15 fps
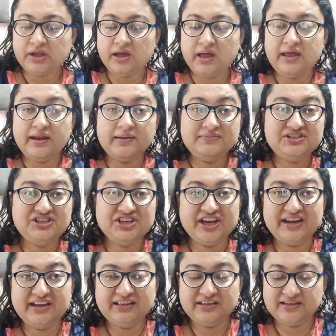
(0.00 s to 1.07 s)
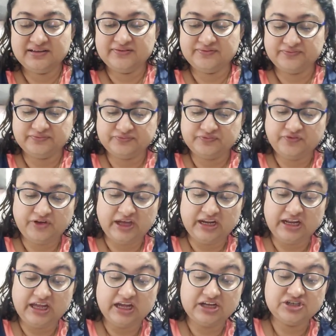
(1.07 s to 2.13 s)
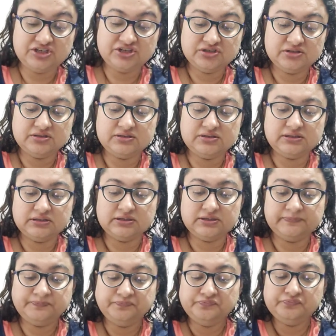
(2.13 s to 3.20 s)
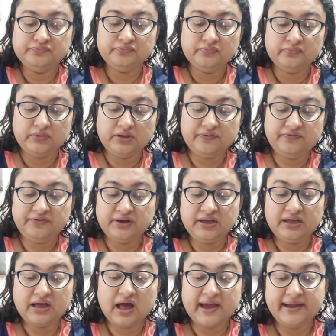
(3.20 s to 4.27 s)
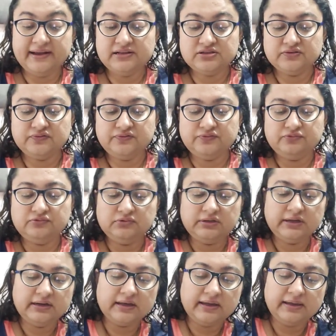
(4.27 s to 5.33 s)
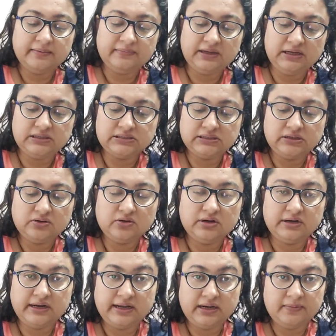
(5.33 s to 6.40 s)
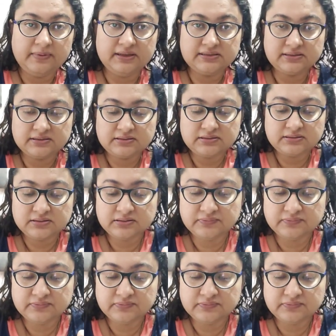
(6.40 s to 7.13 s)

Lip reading: And I'm sharing the variations, the different kinds of food that I am eating on a daily basis.